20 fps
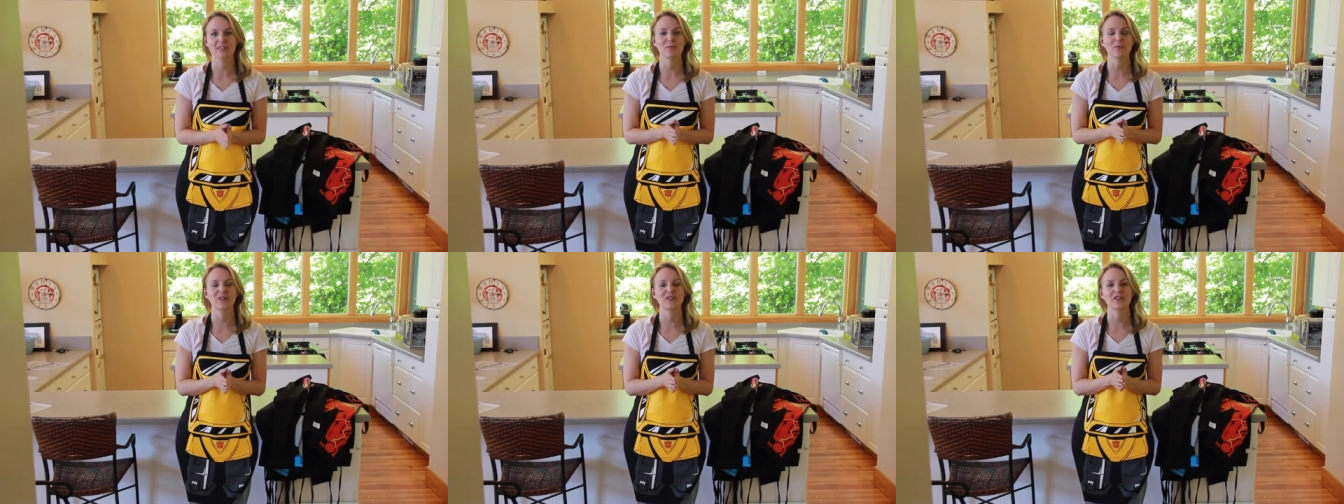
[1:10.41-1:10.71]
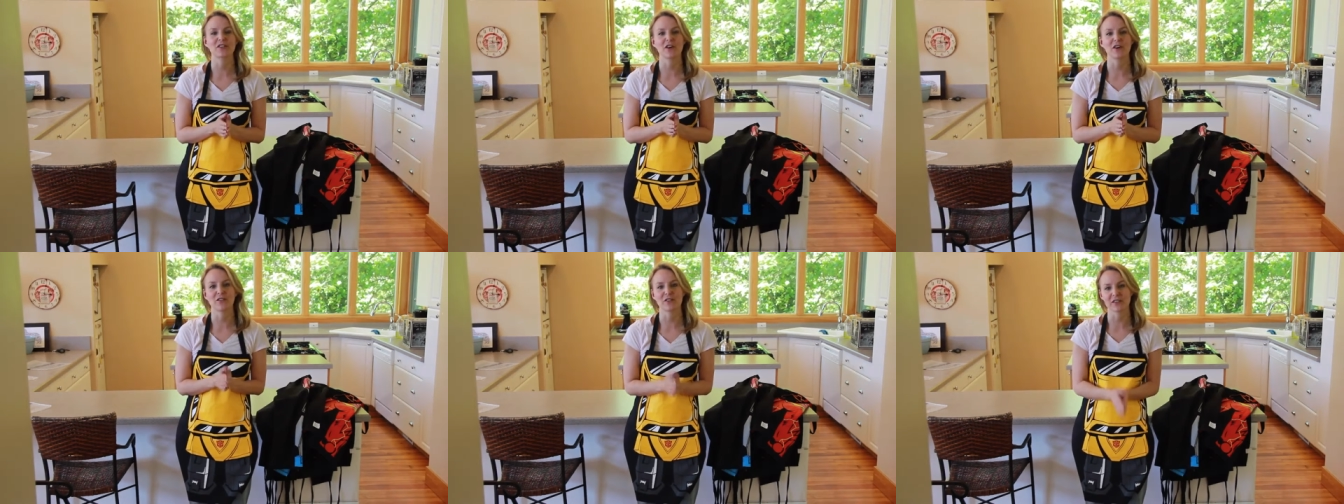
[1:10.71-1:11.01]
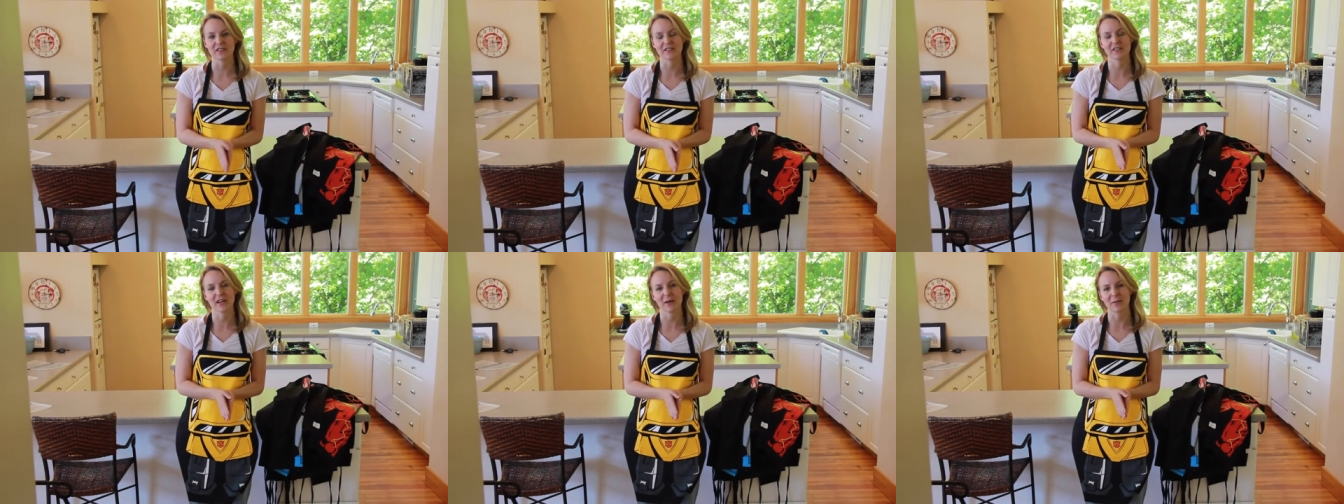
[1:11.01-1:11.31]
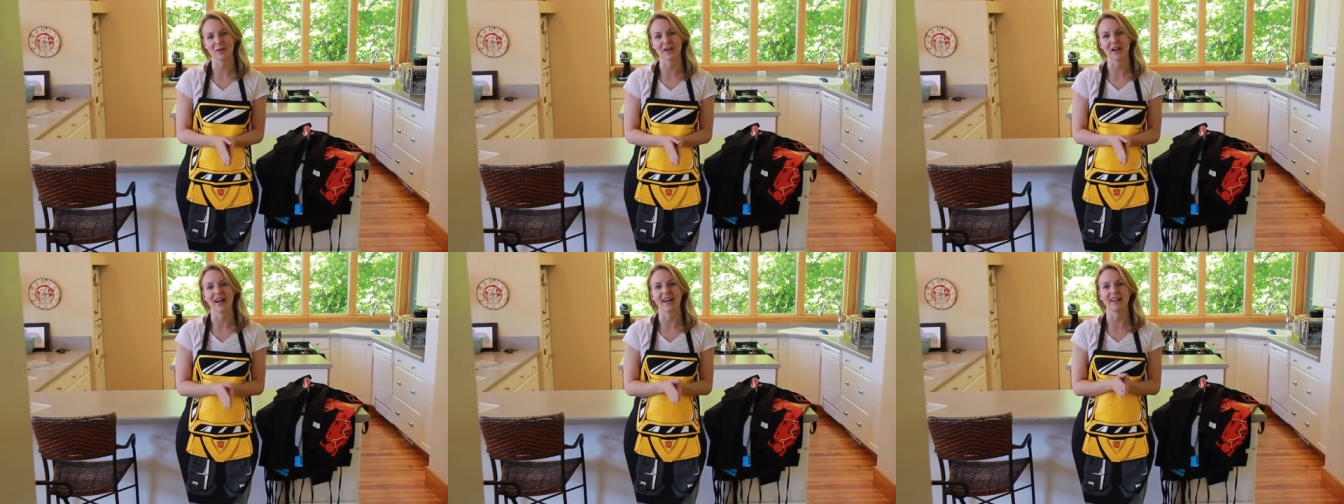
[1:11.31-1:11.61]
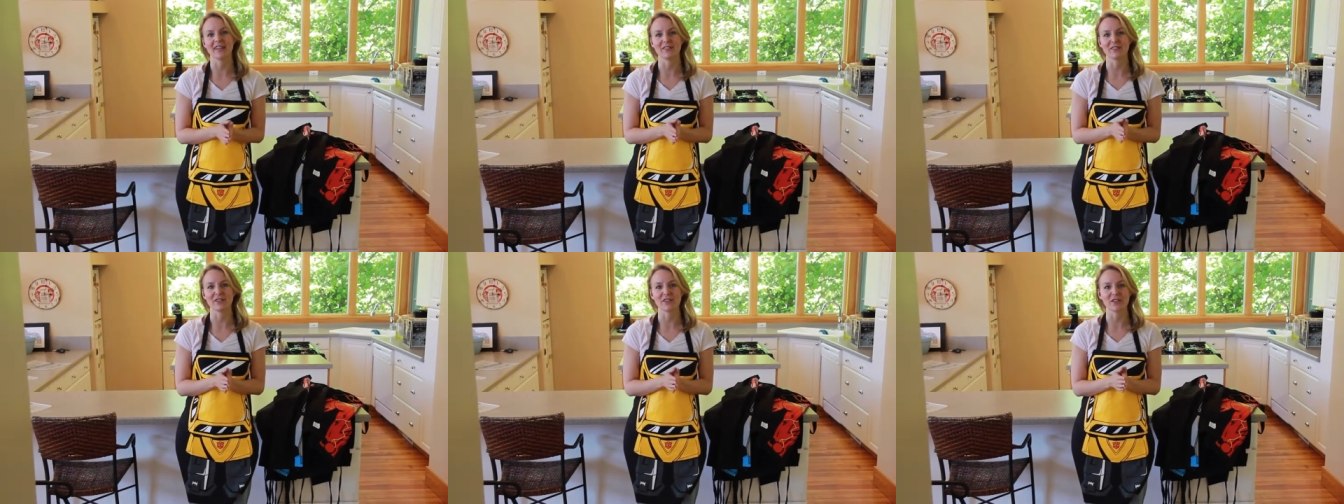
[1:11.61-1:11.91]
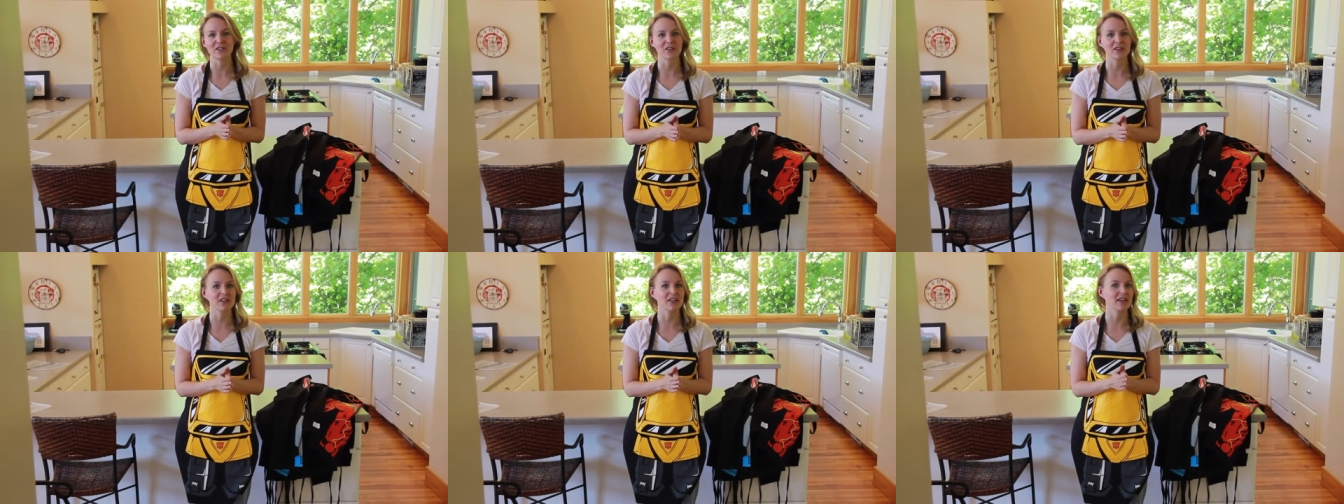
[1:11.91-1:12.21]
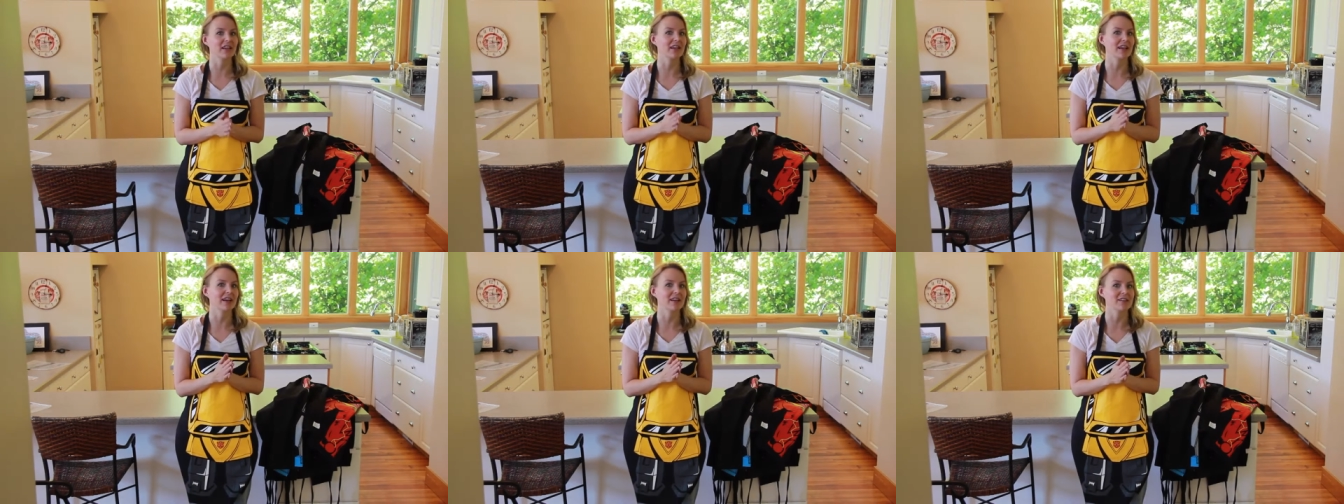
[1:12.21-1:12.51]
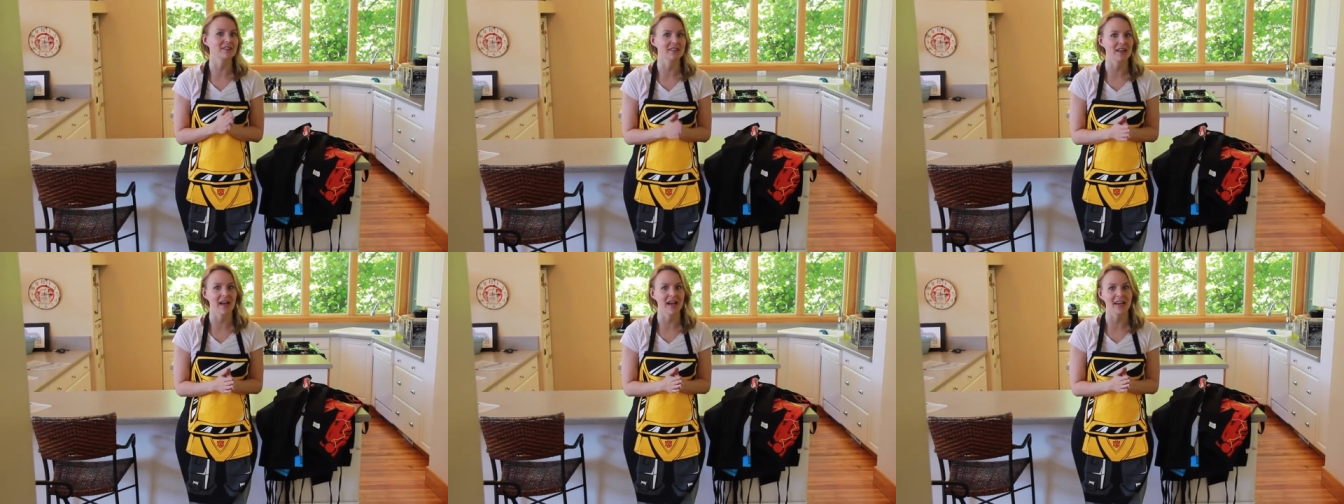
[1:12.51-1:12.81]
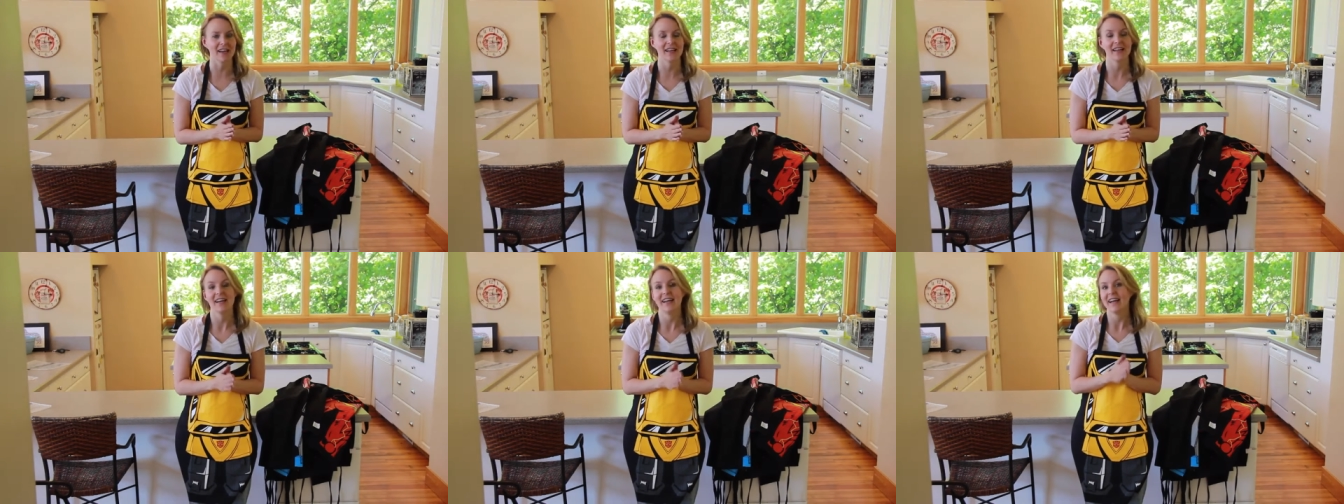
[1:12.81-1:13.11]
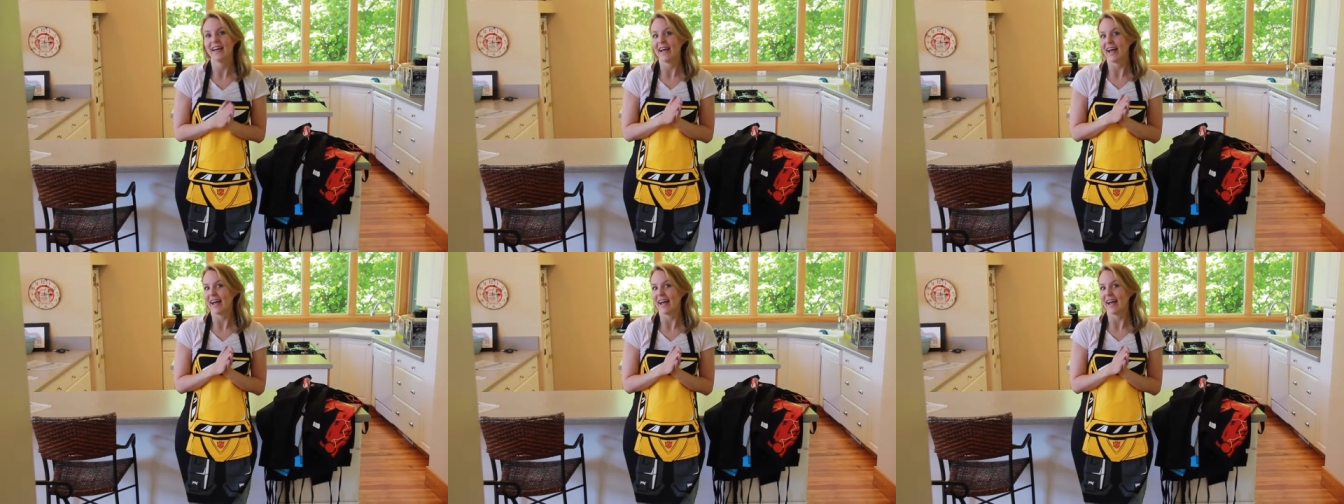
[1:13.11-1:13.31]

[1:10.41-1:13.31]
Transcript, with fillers: especially over the summer as you're getting outside